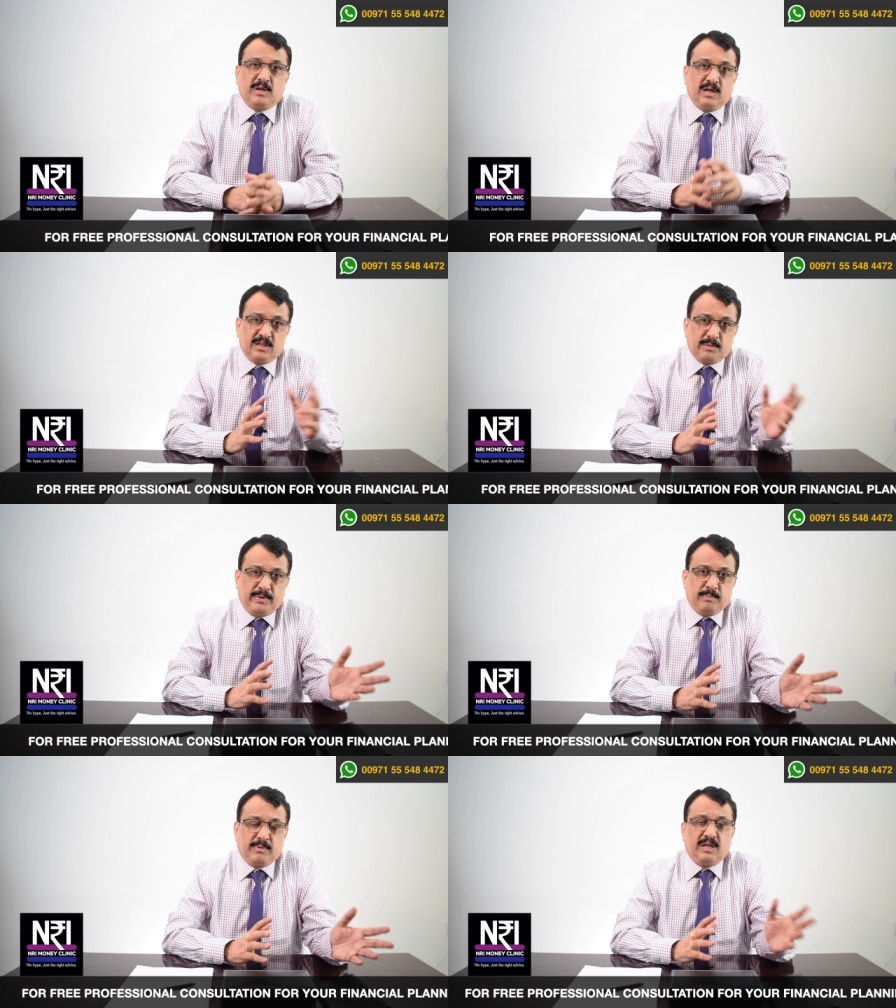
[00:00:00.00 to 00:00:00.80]
other
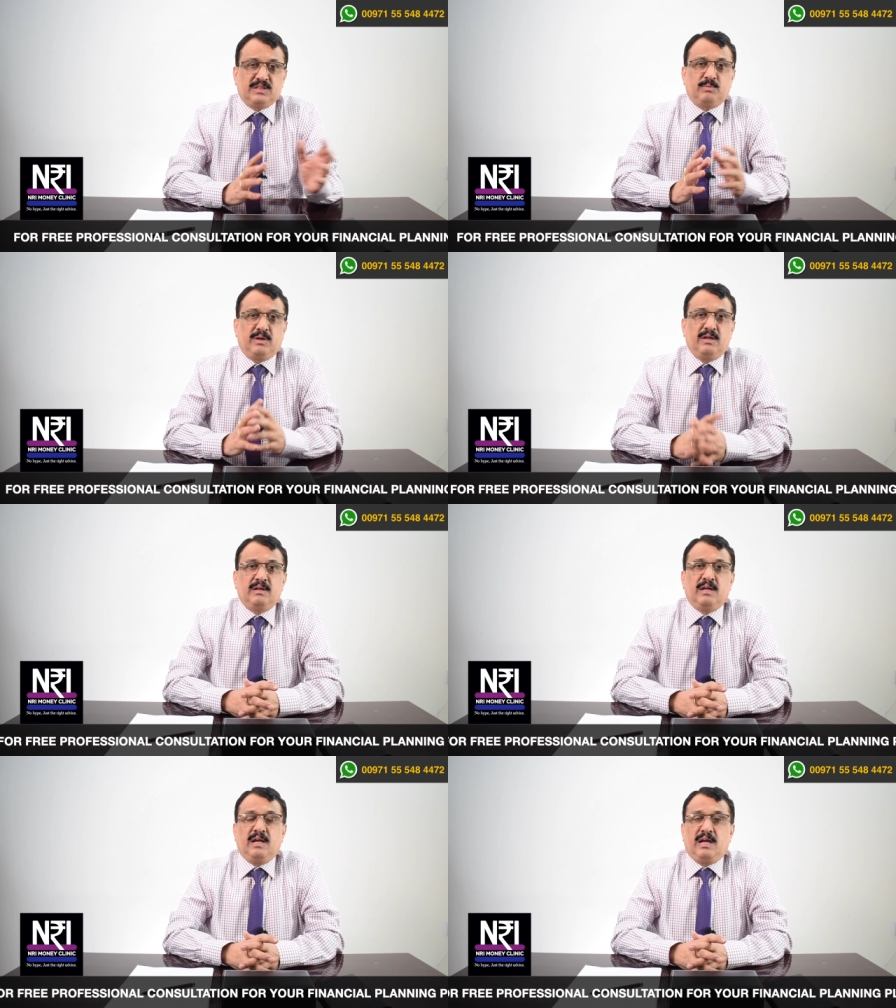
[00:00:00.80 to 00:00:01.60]
people as well.
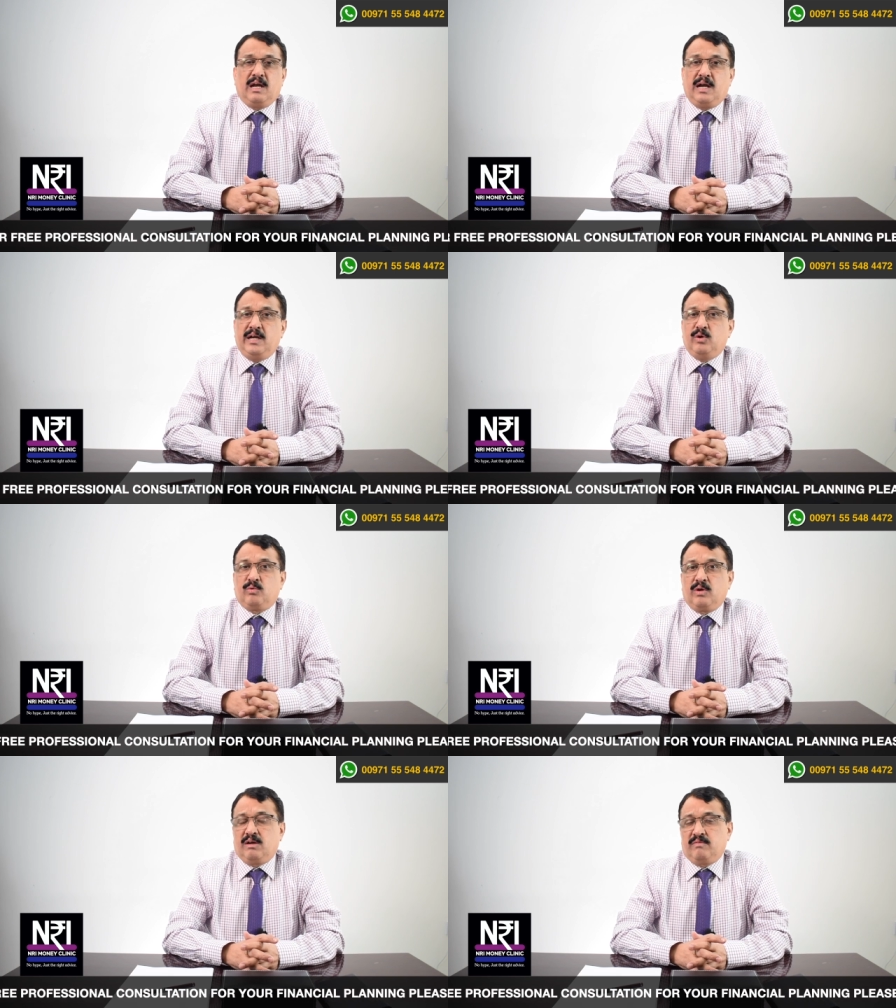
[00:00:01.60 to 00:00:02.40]
And you could
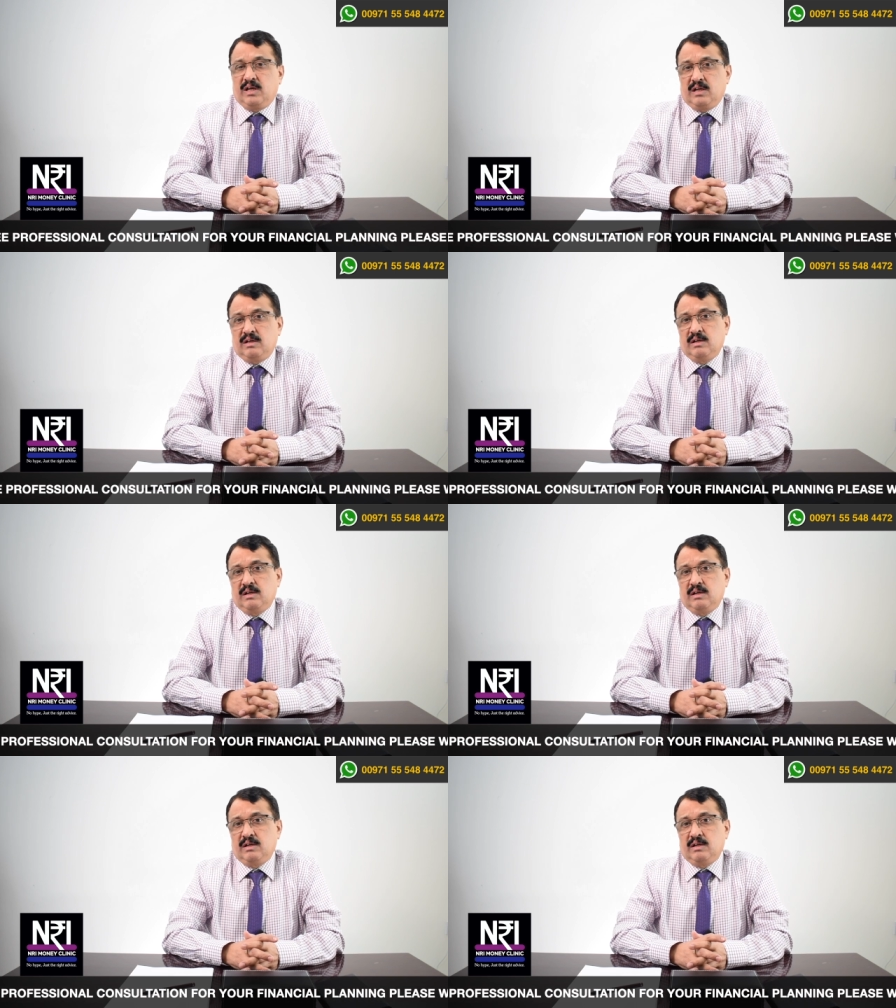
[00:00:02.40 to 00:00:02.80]
have done